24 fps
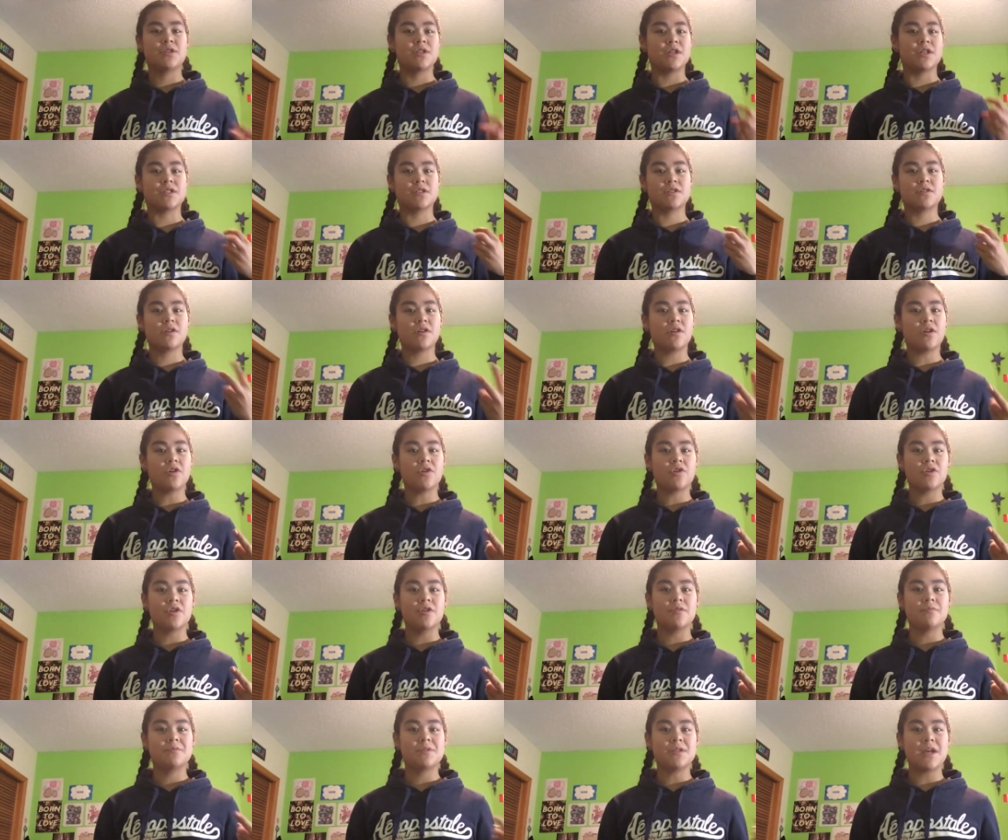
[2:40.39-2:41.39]
just girl
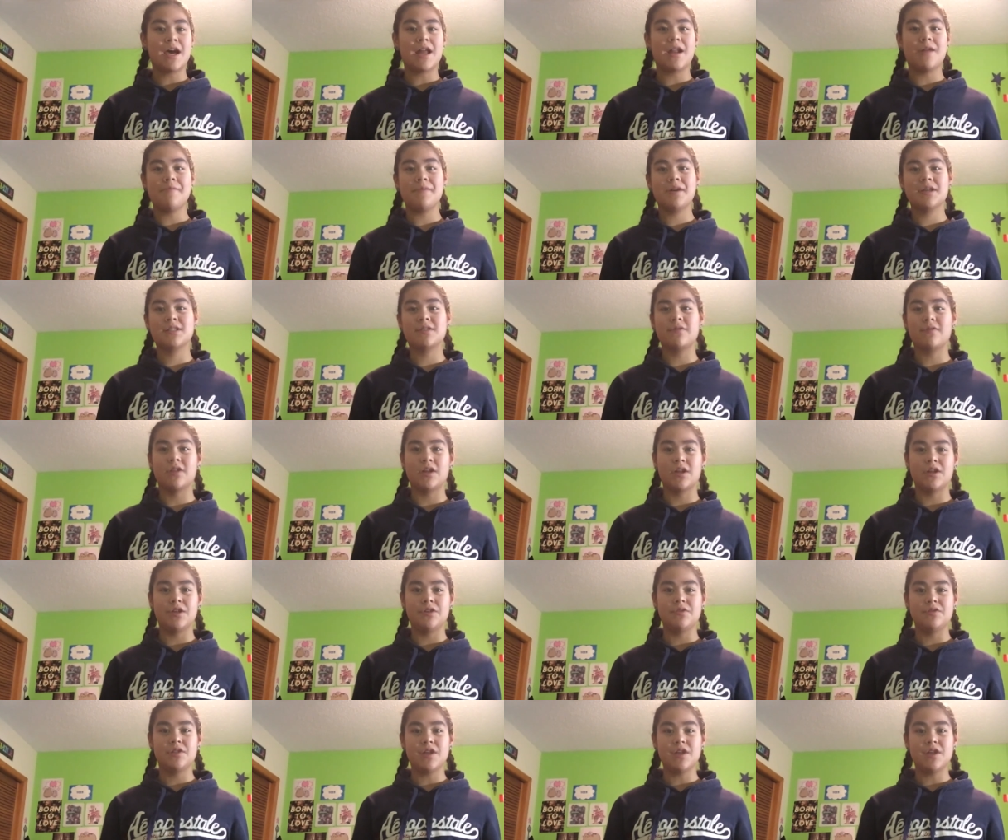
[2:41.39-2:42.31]
groups, and a mix of the two